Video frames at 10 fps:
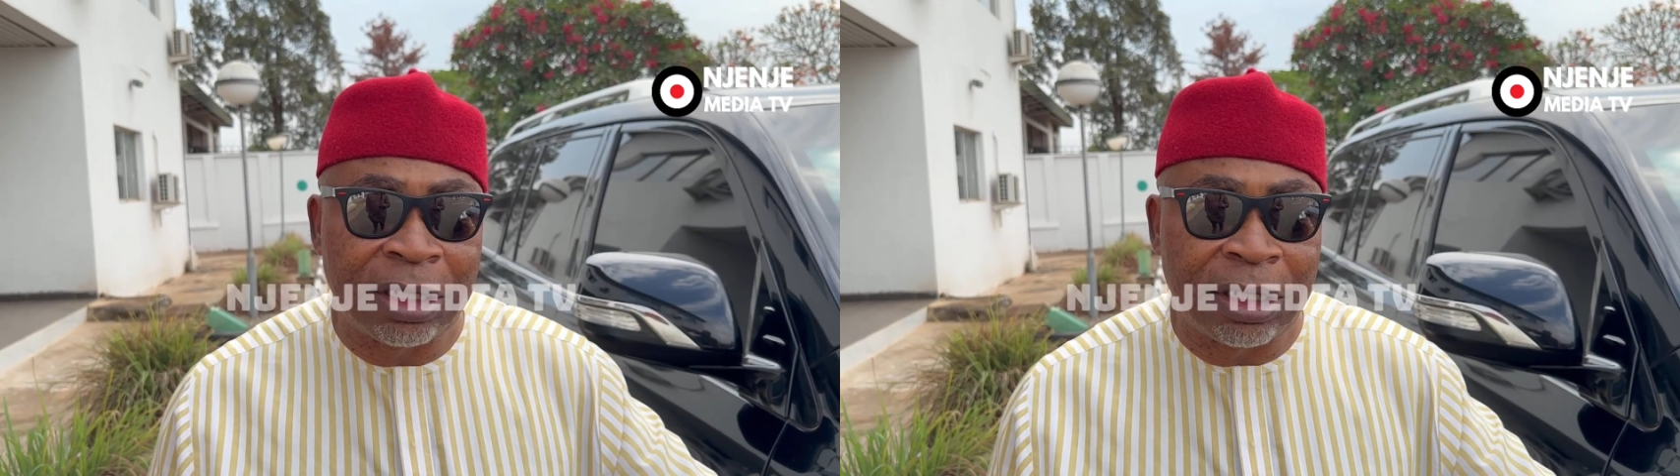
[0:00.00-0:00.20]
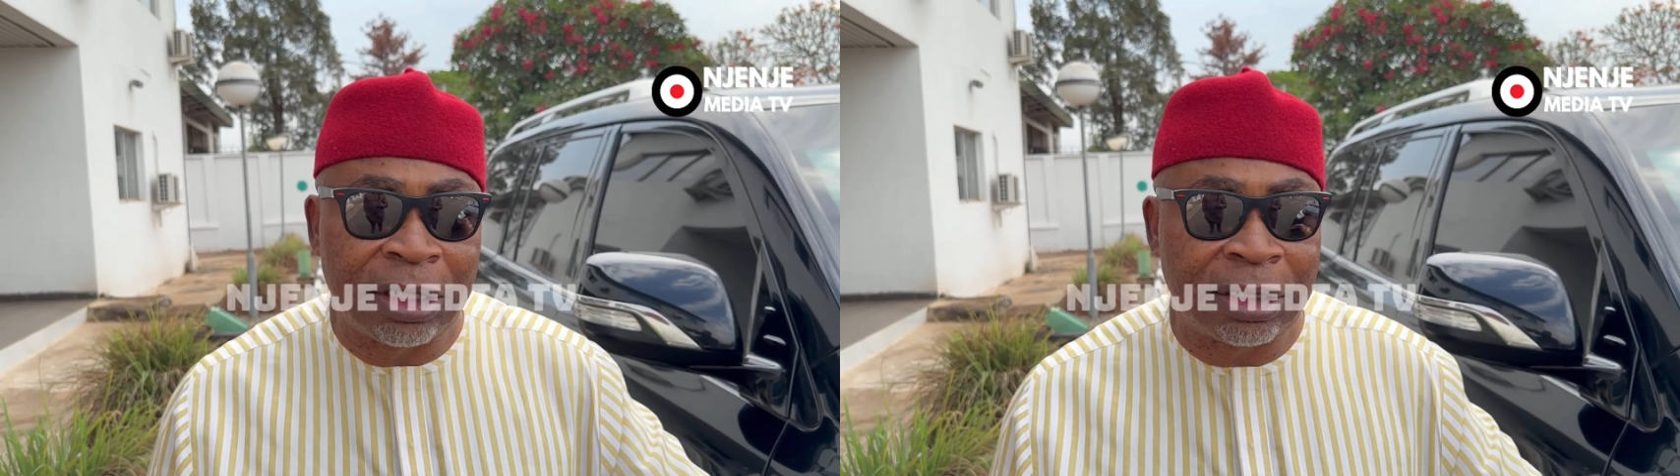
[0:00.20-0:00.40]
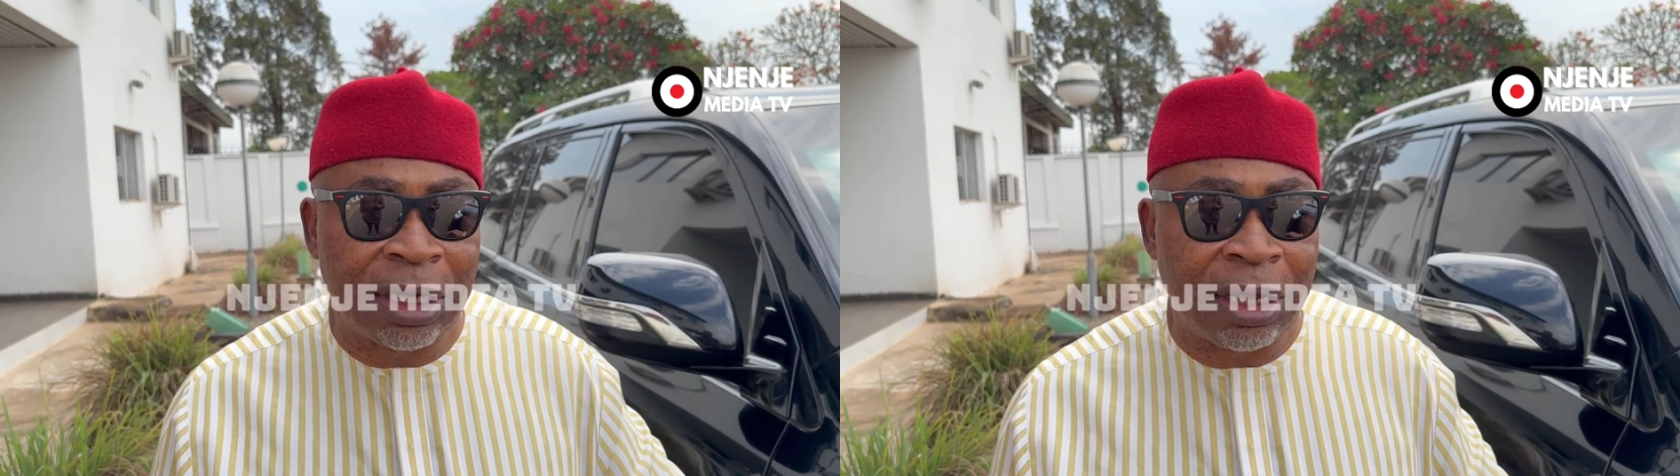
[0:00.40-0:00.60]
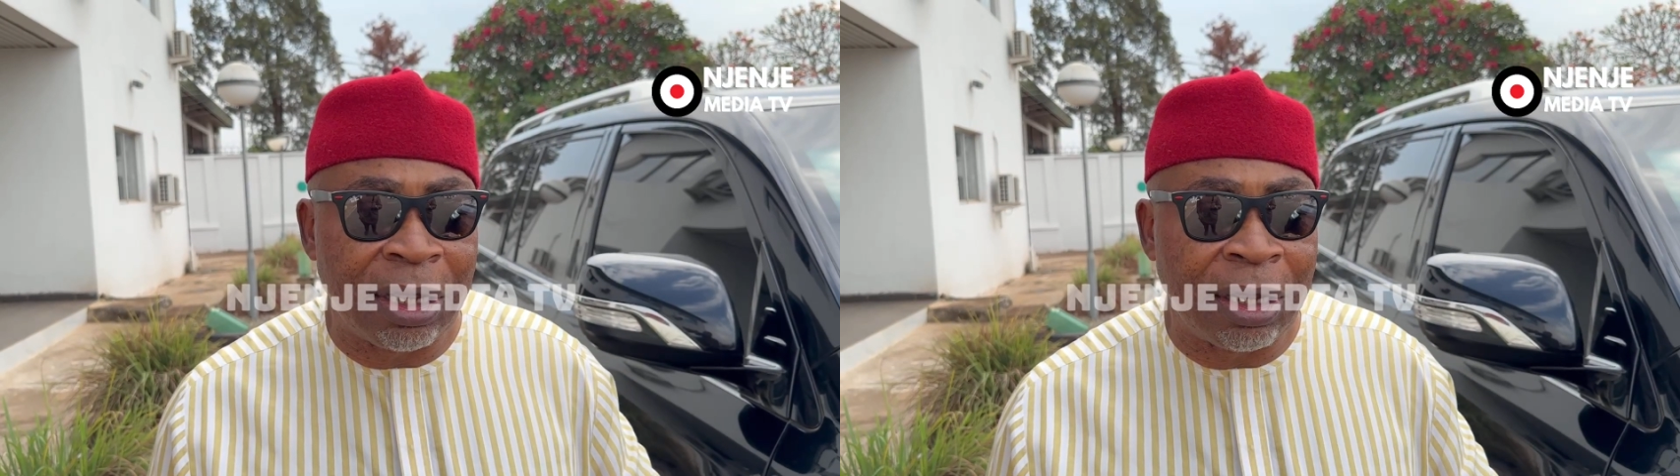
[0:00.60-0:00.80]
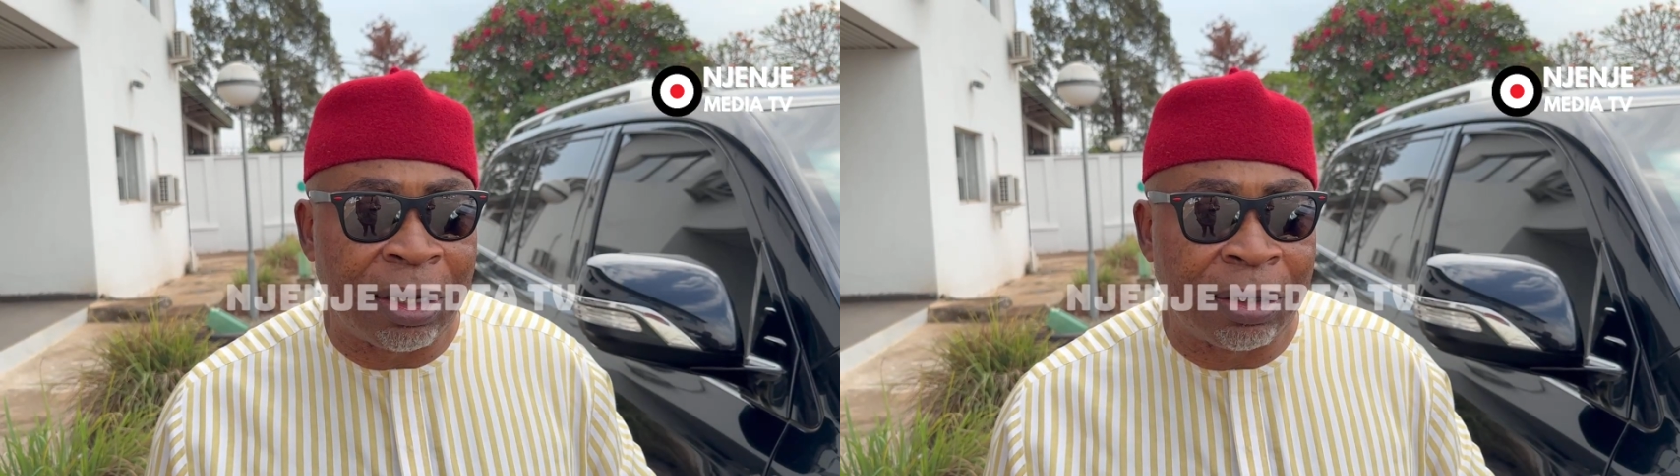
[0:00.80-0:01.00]
his
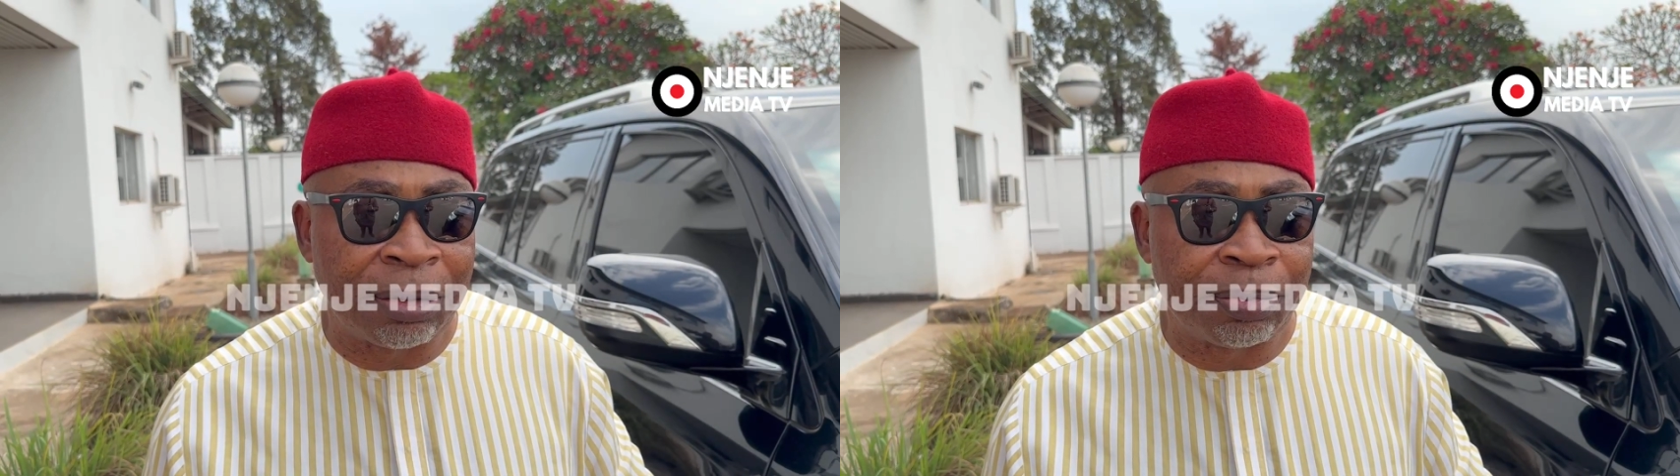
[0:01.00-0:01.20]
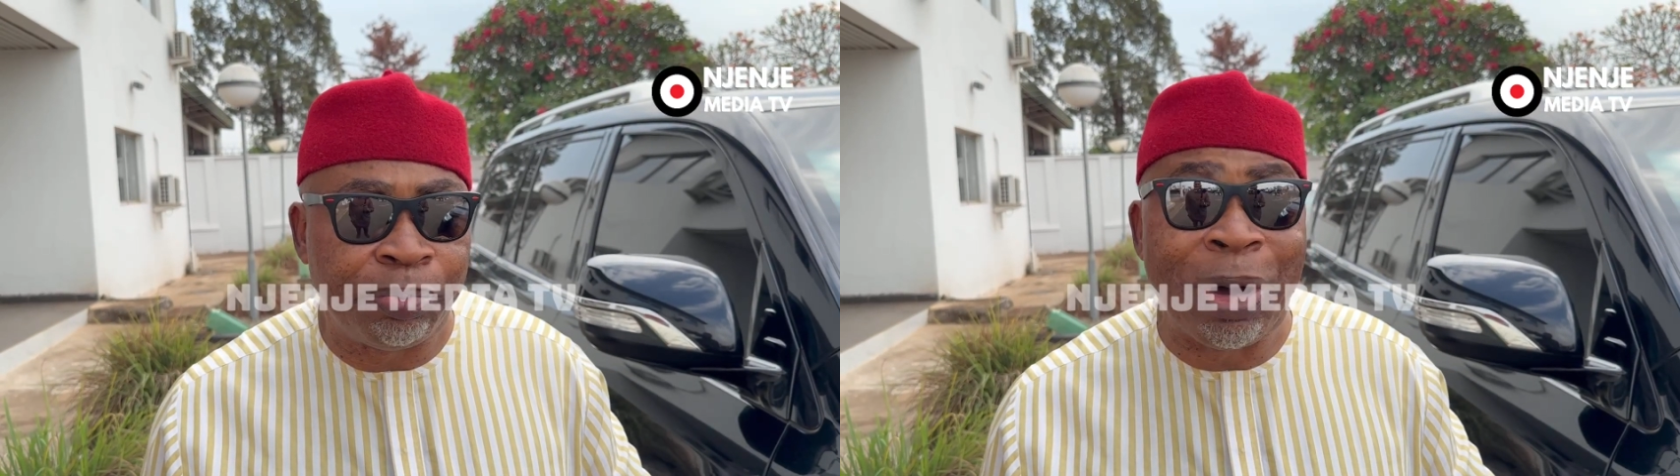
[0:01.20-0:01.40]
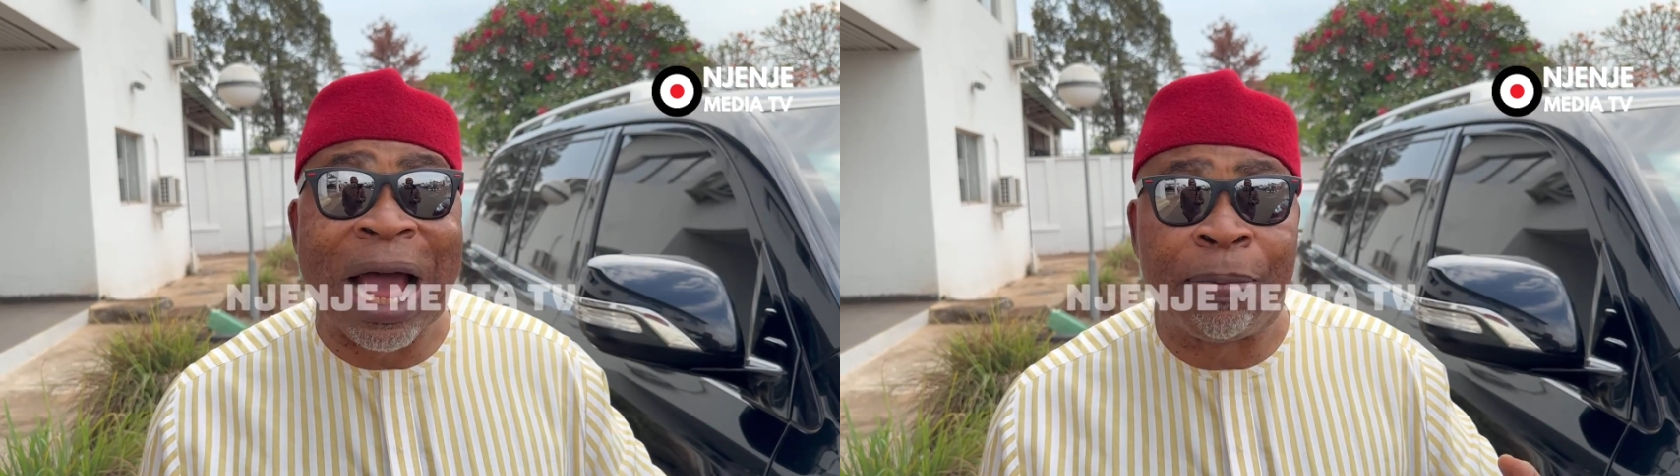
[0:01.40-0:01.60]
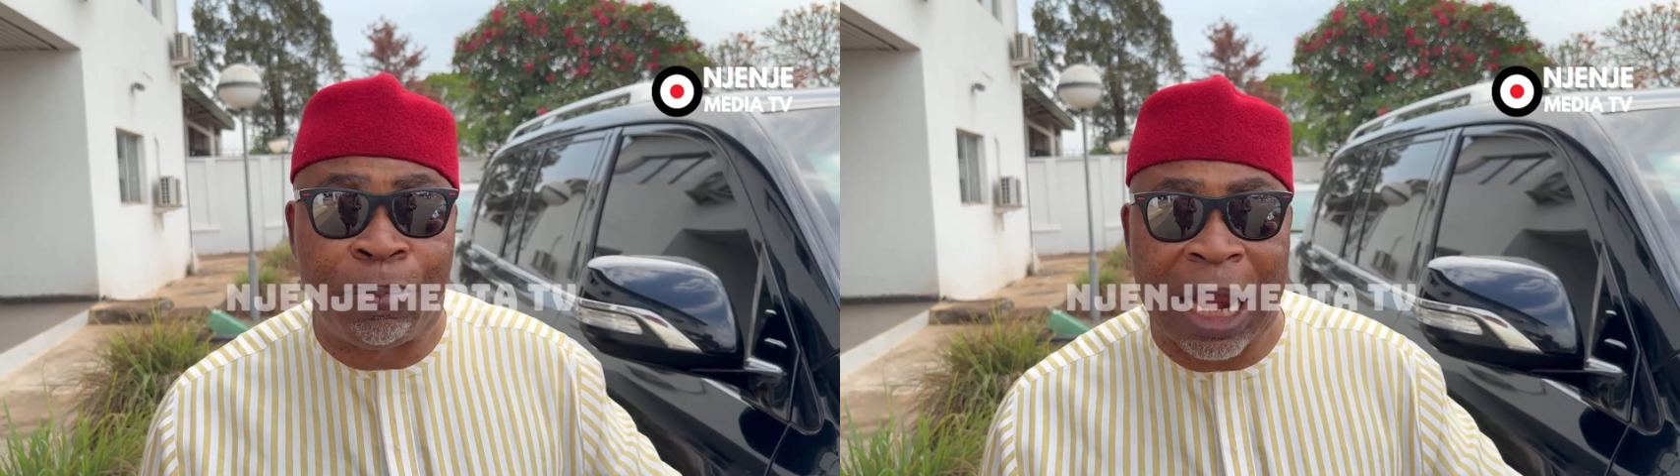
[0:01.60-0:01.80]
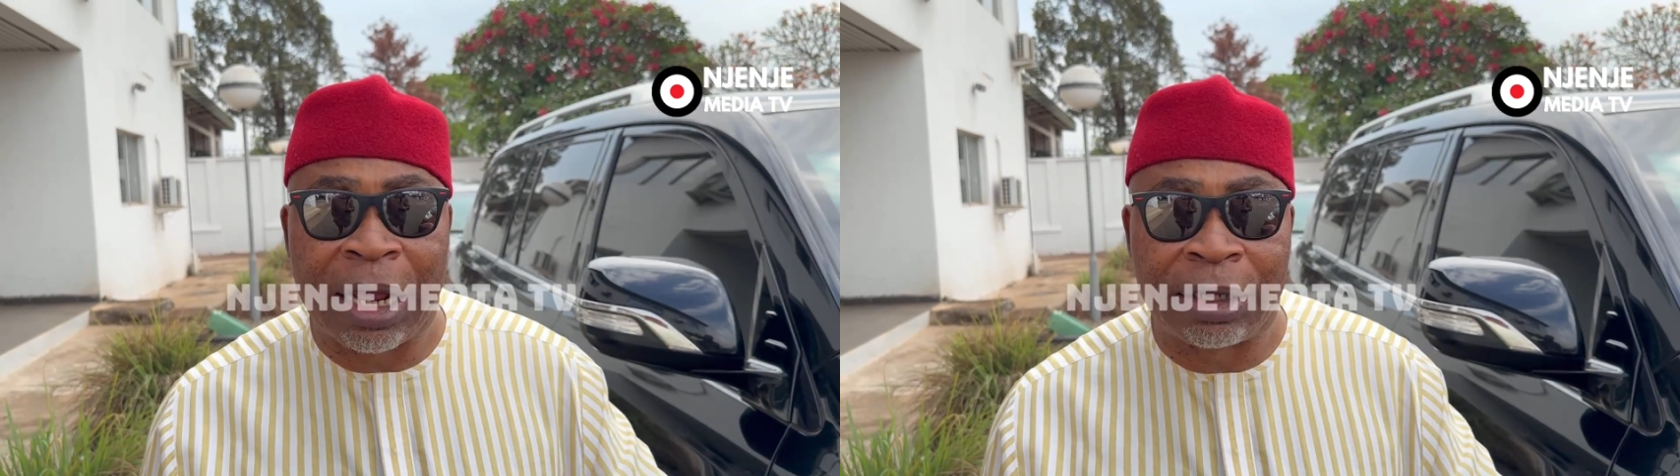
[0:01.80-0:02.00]
uh,
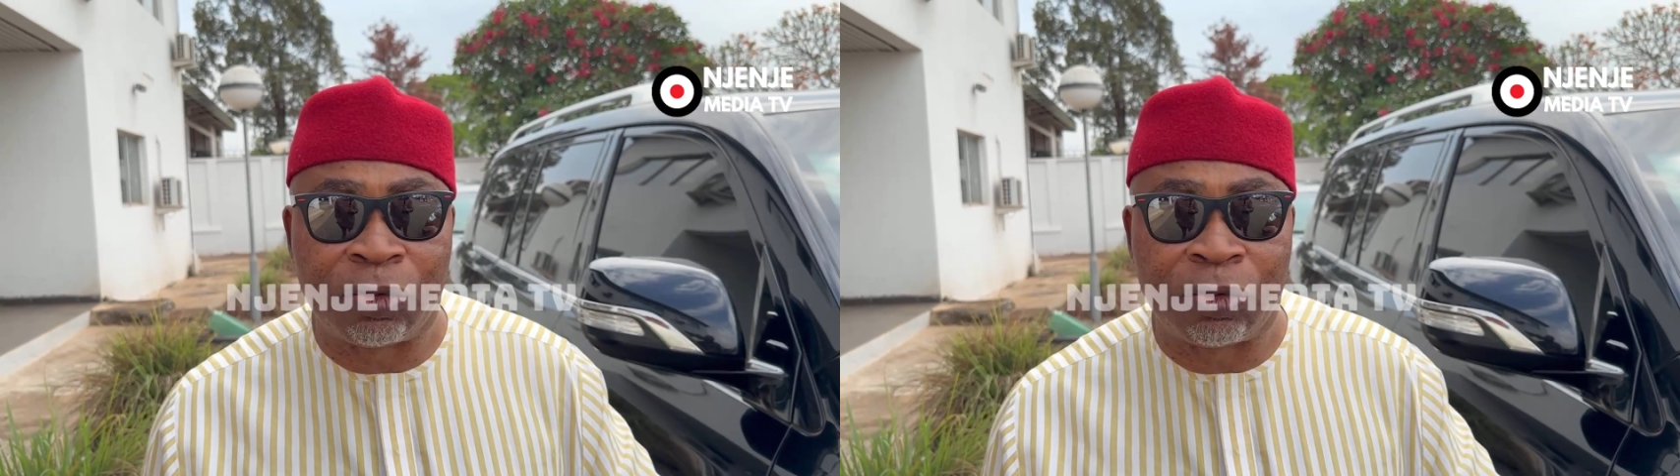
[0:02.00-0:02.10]
pipeline,